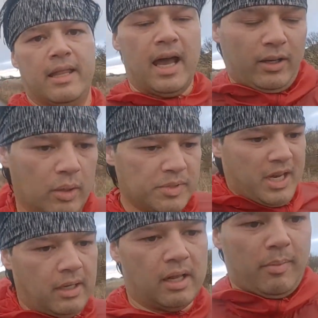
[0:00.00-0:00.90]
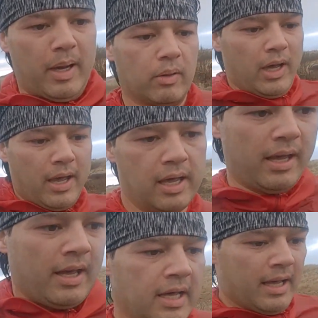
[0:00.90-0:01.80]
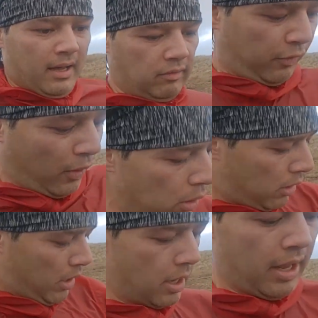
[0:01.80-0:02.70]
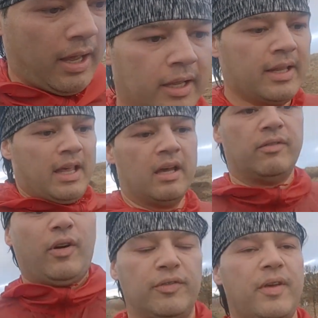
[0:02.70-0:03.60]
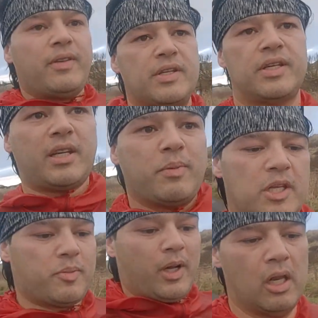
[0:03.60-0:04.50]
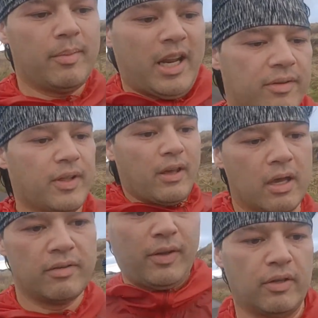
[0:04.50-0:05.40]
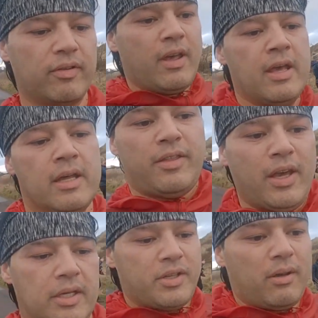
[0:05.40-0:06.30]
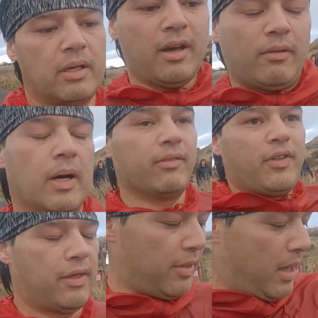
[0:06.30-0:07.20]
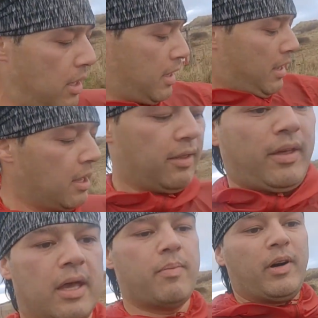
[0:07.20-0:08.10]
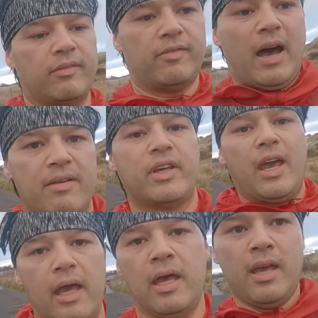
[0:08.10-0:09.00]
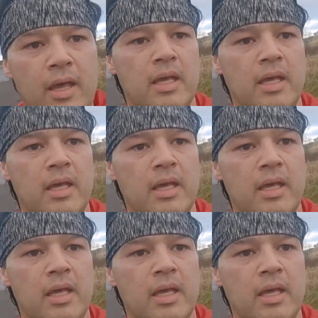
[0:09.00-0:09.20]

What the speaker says: that comes in at about 4:56 minutes per kilometre for the 32, well, for the 30.5k.